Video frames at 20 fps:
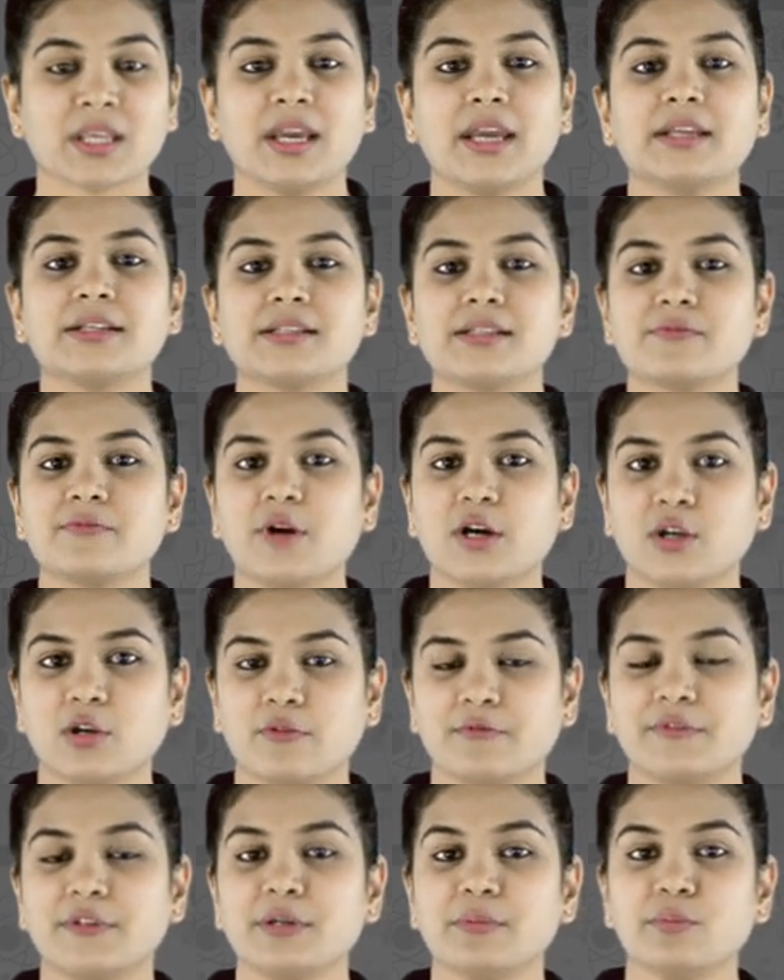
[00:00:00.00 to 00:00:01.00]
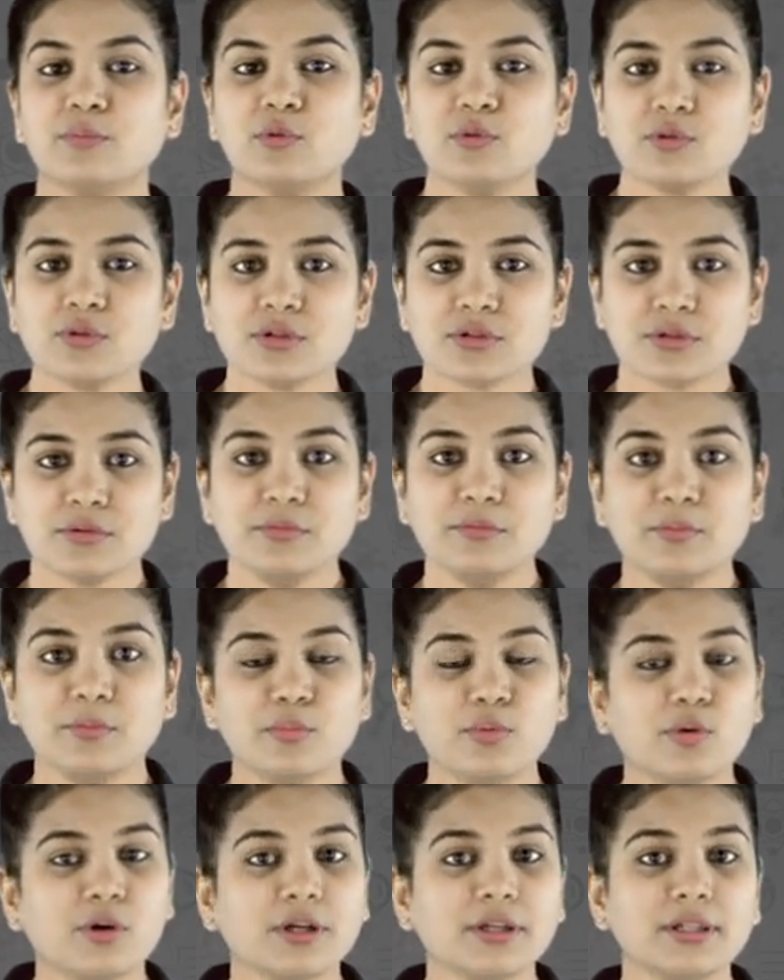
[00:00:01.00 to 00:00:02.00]
It is one of the most
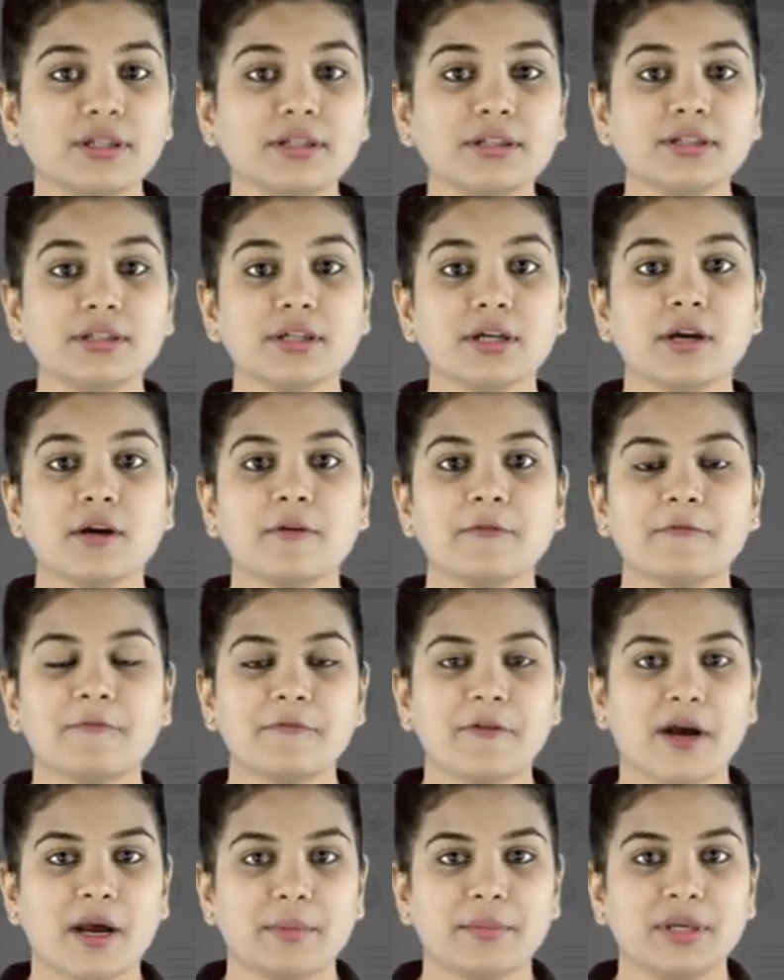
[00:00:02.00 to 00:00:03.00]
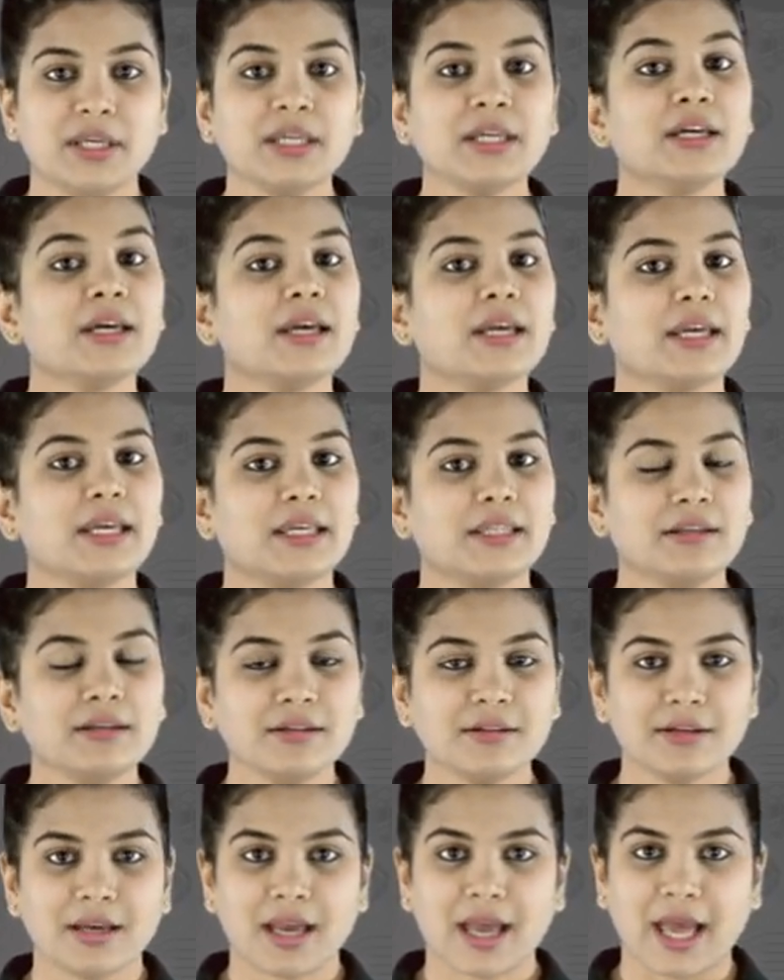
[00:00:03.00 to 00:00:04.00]
important farming in
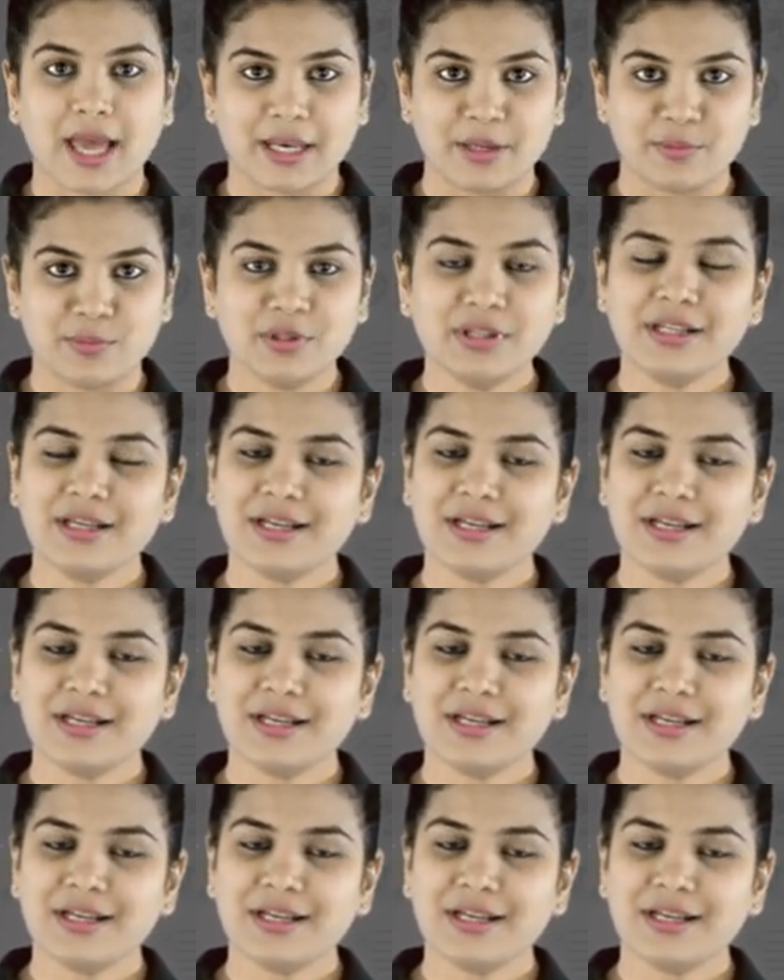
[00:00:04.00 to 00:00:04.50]
animal